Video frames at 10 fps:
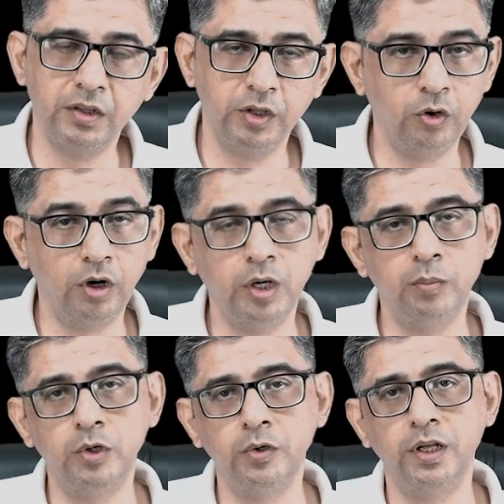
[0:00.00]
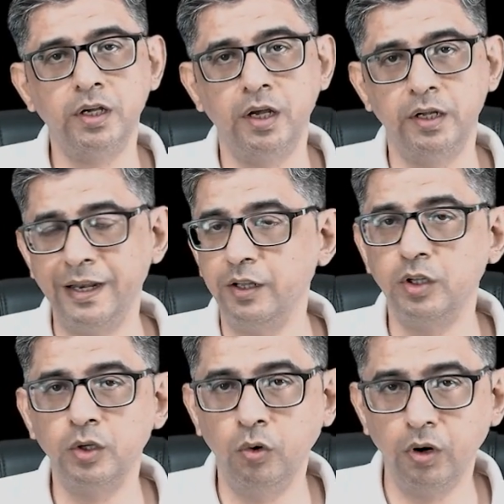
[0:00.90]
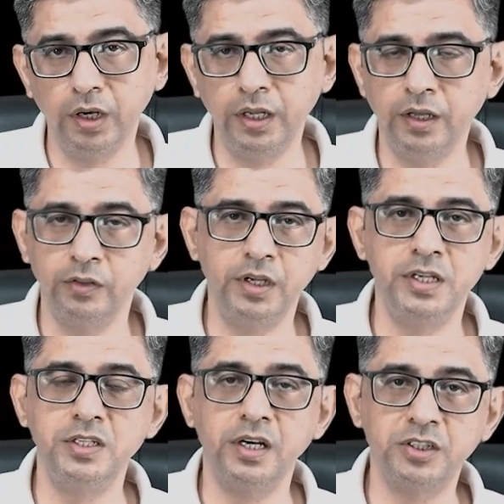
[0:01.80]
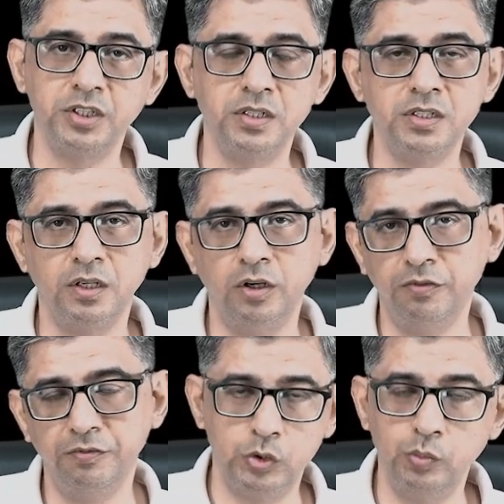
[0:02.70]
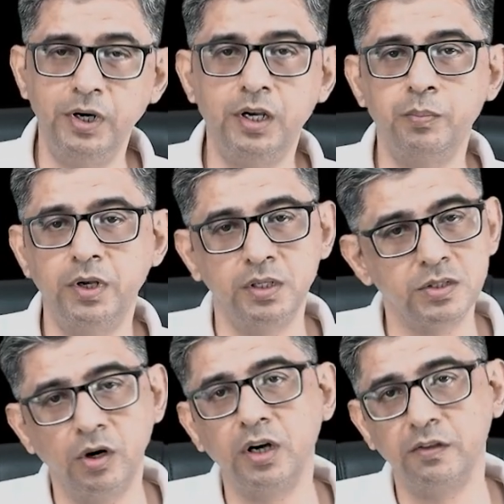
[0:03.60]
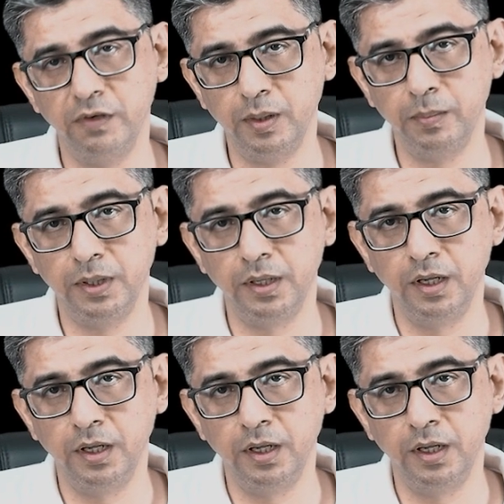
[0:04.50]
They're not able to take anything orally and the injections of sumatriptan is not available